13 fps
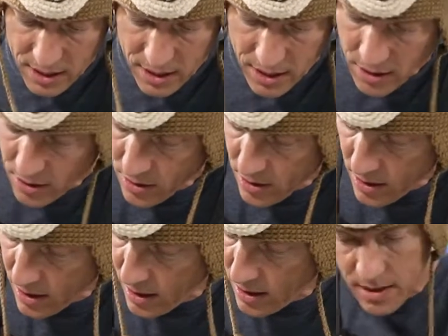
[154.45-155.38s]
in here
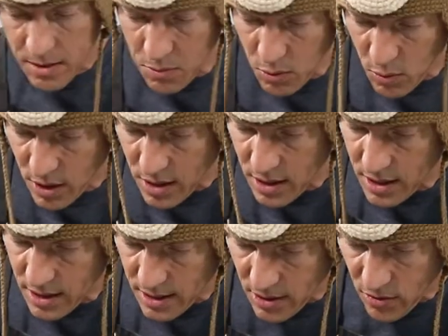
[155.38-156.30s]
good. And we'll work
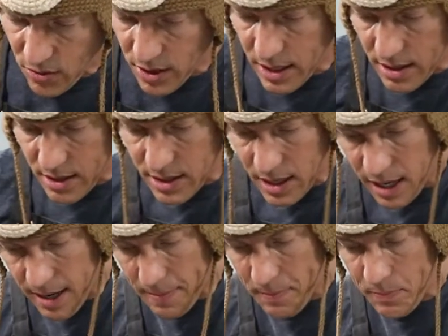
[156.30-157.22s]
on creating the
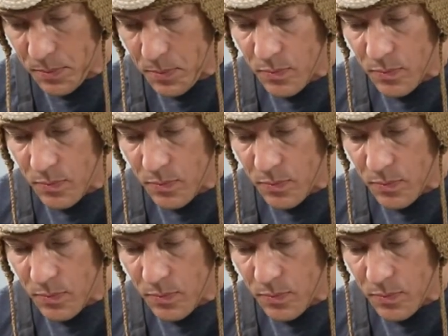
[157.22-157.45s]
top.